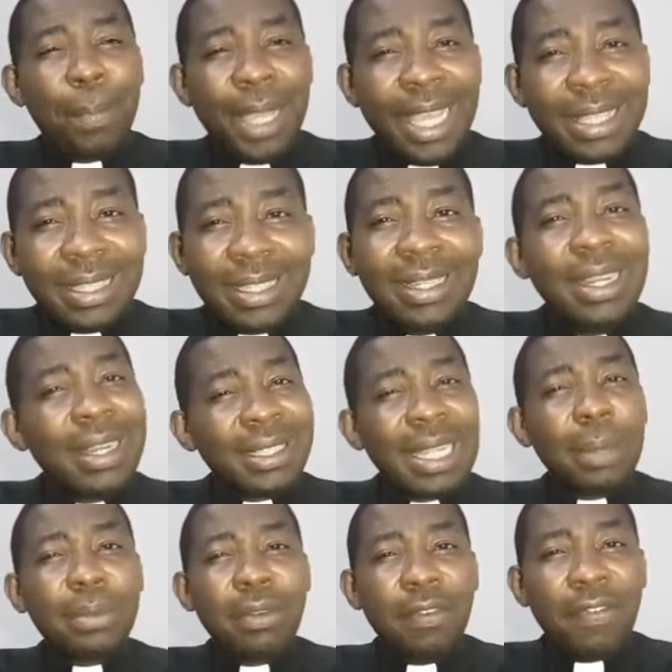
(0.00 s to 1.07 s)
Peter,
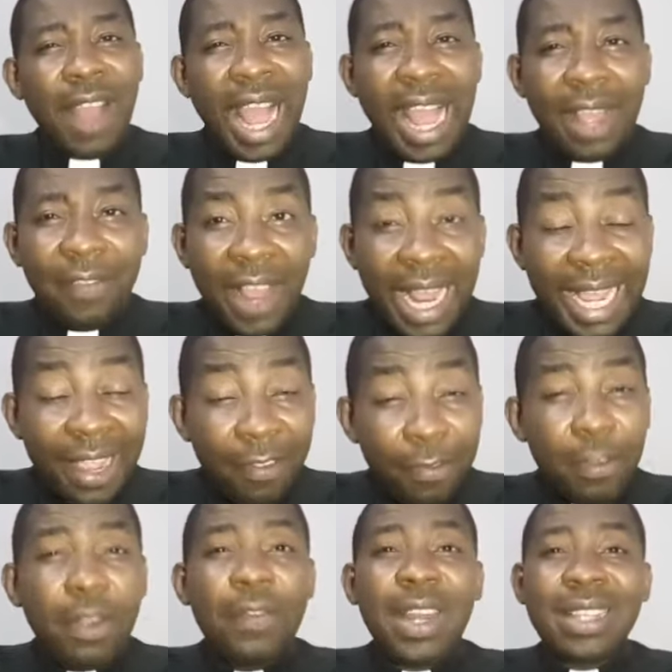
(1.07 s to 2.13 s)
chapter 5,
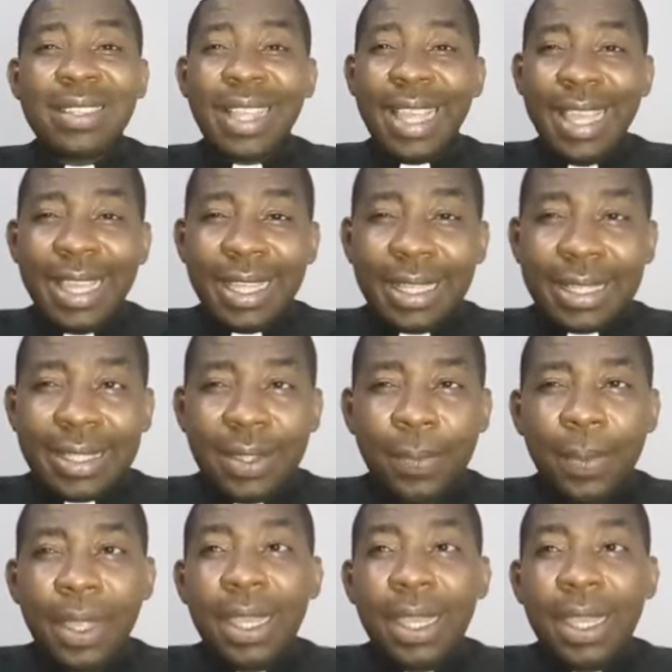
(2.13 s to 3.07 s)
verse 8.